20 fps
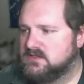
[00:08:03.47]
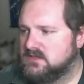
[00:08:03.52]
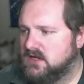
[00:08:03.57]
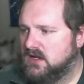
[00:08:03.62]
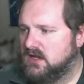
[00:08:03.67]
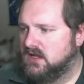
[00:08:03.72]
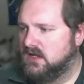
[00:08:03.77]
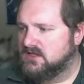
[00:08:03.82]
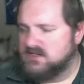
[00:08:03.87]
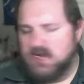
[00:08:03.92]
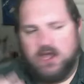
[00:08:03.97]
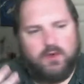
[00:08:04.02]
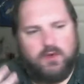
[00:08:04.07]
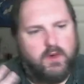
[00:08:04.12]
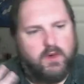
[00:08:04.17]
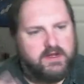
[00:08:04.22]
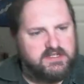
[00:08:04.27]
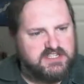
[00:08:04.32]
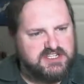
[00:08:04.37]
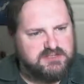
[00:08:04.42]
It's not
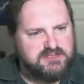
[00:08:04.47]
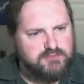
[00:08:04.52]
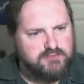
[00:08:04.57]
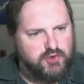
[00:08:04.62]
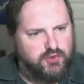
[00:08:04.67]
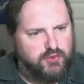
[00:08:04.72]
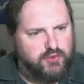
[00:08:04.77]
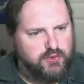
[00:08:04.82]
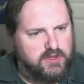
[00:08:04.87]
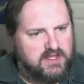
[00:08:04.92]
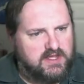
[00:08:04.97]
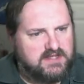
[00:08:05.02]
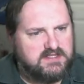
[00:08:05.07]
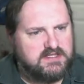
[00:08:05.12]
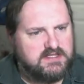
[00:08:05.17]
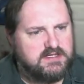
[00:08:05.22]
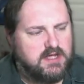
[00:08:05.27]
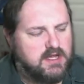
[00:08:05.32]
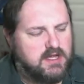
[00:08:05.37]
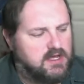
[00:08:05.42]
quite as smooth as
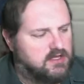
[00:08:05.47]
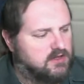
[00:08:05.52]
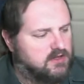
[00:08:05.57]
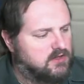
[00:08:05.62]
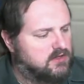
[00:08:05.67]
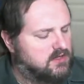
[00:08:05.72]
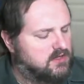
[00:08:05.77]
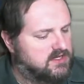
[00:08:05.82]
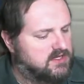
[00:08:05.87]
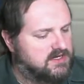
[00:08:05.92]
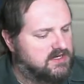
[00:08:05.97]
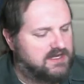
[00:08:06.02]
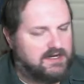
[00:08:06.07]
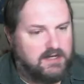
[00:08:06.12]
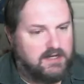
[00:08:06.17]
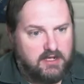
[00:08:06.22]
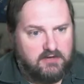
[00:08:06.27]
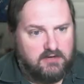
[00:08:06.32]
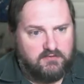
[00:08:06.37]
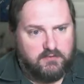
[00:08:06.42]
the
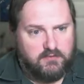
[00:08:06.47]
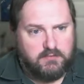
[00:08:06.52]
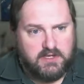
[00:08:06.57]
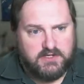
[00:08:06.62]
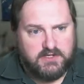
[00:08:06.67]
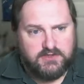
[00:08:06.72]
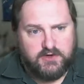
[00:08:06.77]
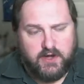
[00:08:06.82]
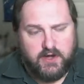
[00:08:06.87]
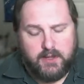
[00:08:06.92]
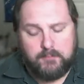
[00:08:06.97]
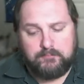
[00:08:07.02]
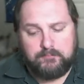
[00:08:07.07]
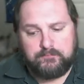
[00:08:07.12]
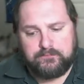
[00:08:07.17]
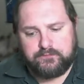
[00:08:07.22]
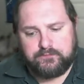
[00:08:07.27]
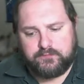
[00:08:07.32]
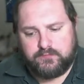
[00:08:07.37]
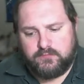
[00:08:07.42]
Nicknean from yesterday,
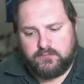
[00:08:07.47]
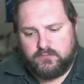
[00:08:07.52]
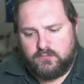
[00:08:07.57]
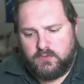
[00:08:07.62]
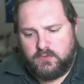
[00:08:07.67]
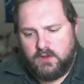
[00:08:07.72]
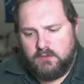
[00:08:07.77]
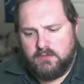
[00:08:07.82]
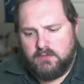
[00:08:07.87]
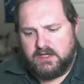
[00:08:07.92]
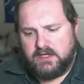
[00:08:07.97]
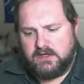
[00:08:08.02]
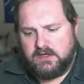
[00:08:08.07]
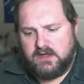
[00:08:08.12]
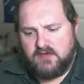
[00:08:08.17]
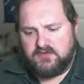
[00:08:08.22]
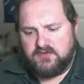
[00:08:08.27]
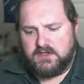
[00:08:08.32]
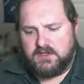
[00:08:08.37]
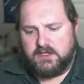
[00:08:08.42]
but it
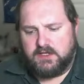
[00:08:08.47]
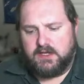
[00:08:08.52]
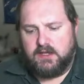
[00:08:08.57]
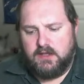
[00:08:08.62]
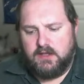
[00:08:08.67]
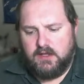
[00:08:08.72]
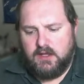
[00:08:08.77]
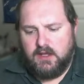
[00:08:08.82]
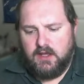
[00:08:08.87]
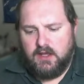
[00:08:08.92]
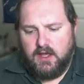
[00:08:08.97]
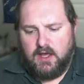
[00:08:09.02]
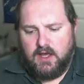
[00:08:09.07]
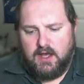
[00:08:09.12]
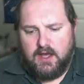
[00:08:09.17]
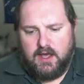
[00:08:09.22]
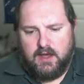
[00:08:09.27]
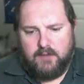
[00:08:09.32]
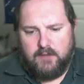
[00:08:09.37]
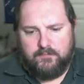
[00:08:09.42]
definitely
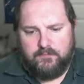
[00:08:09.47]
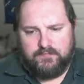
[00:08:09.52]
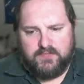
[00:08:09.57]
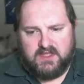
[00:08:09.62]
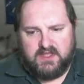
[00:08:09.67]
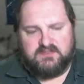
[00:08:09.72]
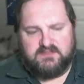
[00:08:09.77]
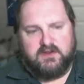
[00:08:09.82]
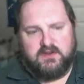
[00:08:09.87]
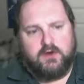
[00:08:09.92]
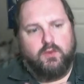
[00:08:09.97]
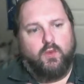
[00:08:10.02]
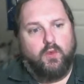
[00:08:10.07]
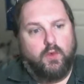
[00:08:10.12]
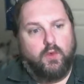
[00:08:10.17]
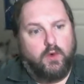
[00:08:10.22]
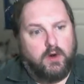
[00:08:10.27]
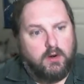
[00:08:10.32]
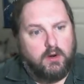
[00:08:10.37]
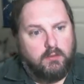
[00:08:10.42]
has a very
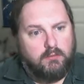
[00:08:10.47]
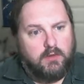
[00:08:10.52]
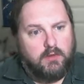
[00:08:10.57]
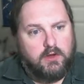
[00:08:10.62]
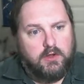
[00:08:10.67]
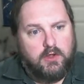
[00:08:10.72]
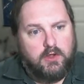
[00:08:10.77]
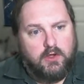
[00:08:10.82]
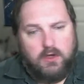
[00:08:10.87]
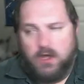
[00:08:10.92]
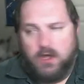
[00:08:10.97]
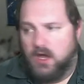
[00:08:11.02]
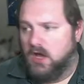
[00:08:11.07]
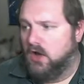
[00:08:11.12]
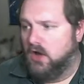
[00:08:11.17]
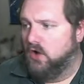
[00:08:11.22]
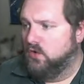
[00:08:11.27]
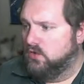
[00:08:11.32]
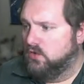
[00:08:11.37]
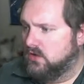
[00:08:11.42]
warm
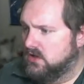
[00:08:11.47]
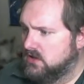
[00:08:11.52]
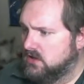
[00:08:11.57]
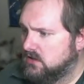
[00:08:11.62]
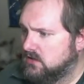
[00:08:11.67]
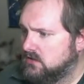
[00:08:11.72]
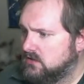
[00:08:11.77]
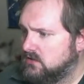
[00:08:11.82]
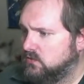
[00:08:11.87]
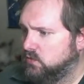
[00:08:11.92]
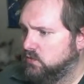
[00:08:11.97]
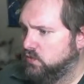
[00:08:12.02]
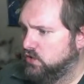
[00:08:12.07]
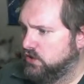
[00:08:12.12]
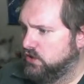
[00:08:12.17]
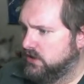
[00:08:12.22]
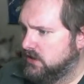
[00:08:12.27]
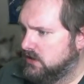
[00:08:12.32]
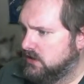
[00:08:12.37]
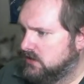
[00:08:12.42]
oak
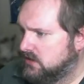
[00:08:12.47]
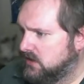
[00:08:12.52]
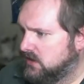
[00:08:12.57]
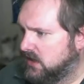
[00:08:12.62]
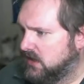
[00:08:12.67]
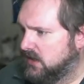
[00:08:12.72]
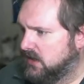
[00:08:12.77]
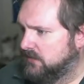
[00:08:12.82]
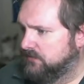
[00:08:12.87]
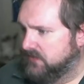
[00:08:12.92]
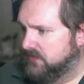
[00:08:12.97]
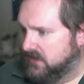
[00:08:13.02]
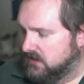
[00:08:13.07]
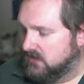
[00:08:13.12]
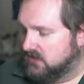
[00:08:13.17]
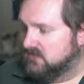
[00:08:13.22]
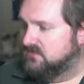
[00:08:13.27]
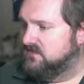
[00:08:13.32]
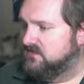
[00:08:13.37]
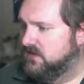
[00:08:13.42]
wood. And
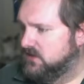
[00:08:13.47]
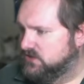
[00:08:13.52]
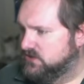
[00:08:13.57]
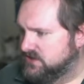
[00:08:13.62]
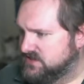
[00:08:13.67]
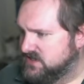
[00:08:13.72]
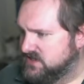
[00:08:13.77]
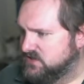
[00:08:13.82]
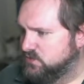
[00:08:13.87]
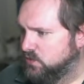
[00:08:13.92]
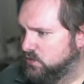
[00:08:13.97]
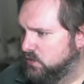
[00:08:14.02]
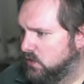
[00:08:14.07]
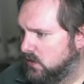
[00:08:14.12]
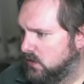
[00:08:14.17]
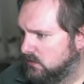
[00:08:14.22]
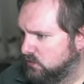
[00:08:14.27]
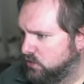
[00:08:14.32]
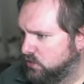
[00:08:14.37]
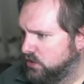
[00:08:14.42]
on the finish, it says
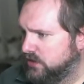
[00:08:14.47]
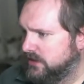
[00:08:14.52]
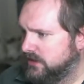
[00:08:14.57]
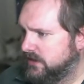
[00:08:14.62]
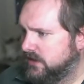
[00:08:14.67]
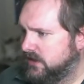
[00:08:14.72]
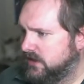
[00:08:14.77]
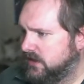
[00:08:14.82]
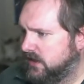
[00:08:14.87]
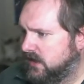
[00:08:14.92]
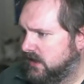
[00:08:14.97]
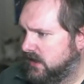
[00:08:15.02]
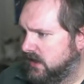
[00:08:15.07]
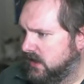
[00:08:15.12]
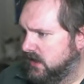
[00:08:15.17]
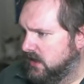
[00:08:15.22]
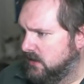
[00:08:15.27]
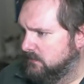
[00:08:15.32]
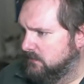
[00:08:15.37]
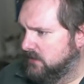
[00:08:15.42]
warm wood,
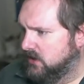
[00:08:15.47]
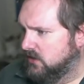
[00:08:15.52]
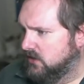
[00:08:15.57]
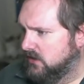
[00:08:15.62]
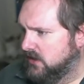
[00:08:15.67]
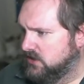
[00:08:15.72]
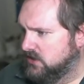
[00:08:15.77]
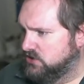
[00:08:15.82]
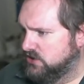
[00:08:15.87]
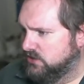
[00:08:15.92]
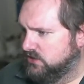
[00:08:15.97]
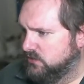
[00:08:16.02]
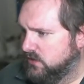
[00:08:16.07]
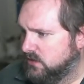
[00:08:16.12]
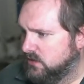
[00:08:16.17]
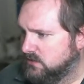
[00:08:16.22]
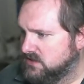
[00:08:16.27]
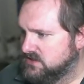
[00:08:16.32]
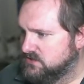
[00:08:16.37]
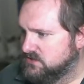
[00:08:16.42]
barrel aging
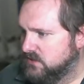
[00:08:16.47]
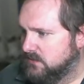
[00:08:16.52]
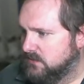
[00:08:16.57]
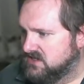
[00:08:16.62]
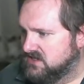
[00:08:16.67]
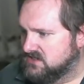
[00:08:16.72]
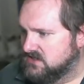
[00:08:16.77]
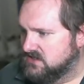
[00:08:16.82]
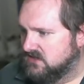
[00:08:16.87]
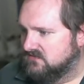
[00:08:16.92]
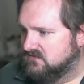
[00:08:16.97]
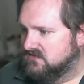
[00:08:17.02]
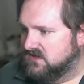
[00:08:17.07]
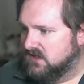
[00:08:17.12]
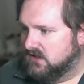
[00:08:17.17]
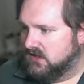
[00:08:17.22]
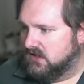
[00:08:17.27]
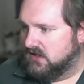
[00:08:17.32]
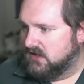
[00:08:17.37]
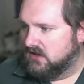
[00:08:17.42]
aromas reminiscent of
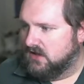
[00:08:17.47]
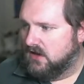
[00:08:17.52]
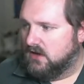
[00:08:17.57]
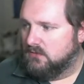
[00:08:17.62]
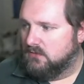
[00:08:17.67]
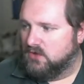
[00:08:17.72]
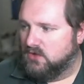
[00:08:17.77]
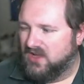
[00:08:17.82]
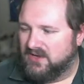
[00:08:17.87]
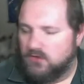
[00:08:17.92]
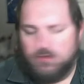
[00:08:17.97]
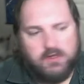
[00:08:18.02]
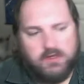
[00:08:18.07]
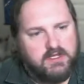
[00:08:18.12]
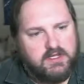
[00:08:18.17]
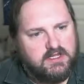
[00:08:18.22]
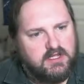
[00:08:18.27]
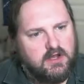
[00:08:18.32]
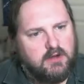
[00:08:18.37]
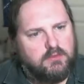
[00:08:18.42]
vanilla and caramel. I don't really
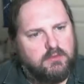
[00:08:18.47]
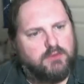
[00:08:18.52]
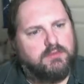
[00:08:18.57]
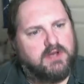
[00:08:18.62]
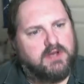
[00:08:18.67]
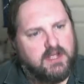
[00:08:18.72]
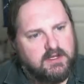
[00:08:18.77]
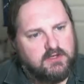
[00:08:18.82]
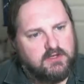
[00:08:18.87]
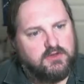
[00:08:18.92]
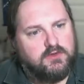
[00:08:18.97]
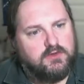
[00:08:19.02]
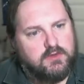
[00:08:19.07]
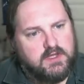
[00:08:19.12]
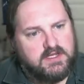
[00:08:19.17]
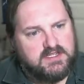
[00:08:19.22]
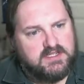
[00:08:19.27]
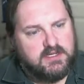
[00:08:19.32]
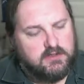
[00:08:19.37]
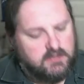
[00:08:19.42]
get the caramel, but I do
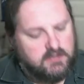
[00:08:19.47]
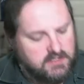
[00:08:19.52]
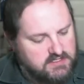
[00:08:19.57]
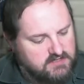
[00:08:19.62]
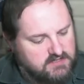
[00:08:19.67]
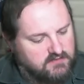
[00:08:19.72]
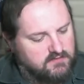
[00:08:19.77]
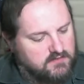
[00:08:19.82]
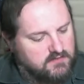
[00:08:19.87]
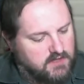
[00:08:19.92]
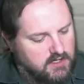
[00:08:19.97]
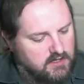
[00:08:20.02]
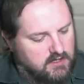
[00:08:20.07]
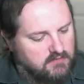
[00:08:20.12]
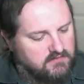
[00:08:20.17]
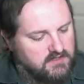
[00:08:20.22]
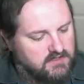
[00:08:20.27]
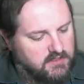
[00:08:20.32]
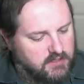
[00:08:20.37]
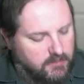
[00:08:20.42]
get subtle hints of
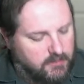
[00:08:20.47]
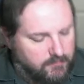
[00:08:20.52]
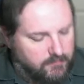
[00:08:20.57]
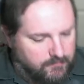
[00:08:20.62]
vanilla.